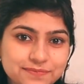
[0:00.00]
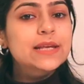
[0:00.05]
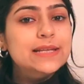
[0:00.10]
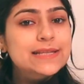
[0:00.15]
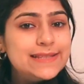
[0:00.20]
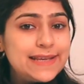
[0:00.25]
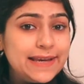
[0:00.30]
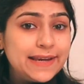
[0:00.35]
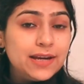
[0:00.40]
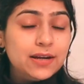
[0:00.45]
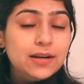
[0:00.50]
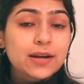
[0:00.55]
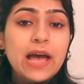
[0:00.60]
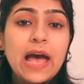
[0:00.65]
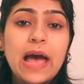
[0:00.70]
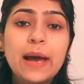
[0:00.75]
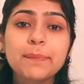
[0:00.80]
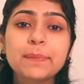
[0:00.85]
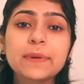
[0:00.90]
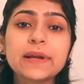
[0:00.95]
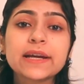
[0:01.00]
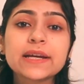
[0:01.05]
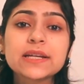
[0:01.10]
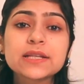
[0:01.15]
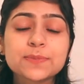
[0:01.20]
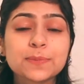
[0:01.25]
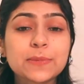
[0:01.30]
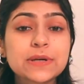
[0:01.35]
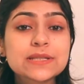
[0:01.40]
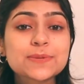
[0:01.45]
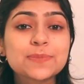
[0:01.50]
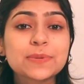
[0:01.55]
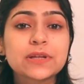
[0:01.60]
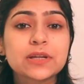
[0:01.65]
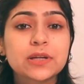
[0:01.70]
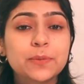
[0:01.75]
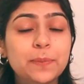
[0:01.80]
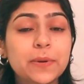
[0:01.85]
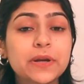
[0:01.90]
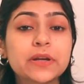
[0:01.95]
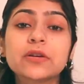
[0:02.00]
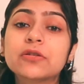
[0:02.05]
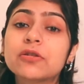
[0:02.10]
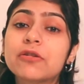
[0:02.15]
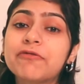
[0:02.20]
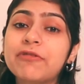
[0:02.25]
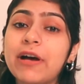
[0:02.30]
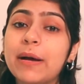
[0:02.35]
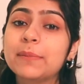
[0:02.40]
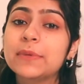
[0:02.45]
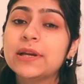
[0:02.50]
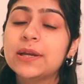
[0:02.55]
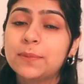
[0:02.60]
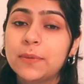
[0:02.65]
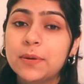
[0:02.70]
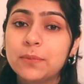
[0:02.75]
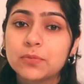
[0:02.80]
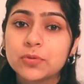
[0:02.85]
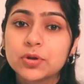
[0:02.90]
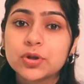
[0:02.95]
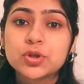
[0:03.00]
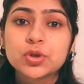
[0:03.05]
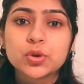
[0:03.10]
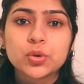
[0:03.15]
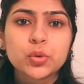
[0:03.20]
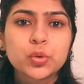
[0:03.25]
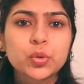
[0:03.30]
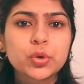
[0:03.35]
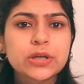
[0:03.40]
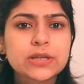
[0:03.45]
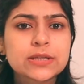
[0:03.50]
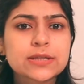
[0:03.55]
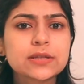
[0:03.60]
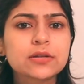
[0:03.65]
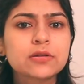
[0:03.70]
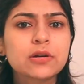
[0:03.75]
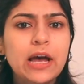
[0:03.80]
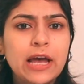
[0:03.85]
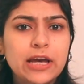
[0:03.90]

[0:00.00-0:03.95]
Second, applicants must be the dependent of family members who is the